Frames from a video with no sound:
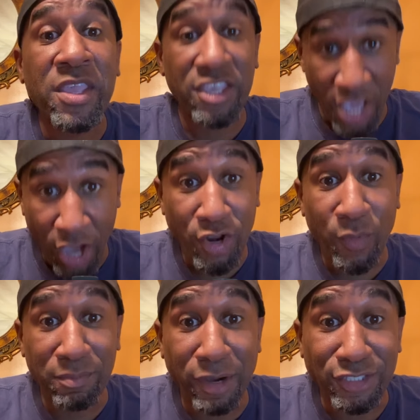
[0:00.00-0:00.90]
Y'all know what
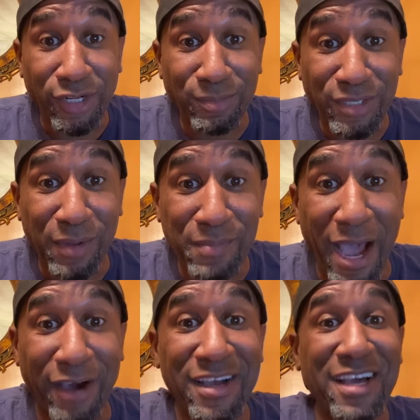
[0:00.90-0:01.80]
muscle I'm talking
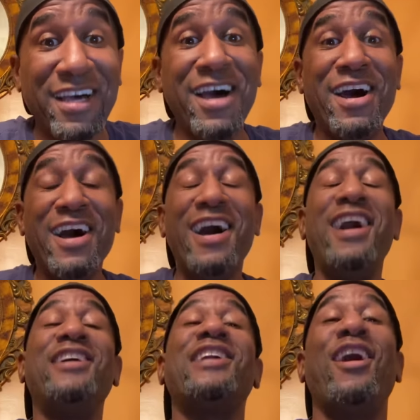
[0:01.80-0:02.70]
about.
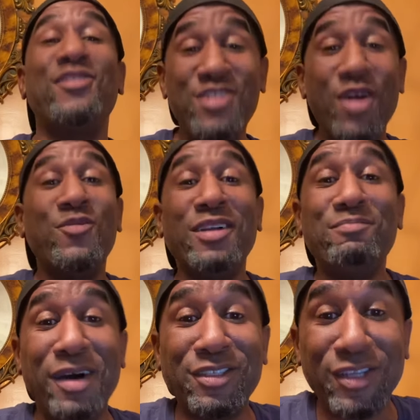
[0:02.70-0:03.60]
Y'all know what
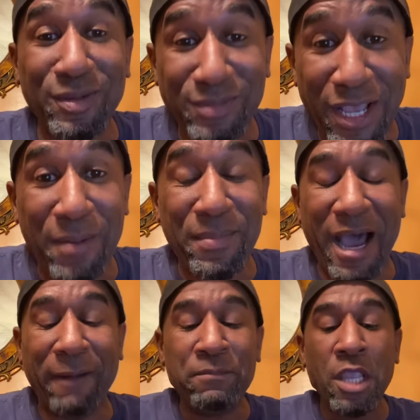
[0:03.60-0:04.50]
muscle I'm talking
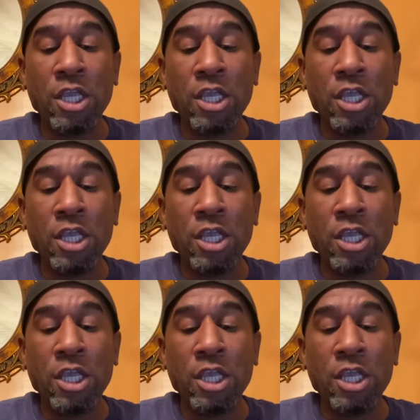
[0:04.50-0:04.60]
about.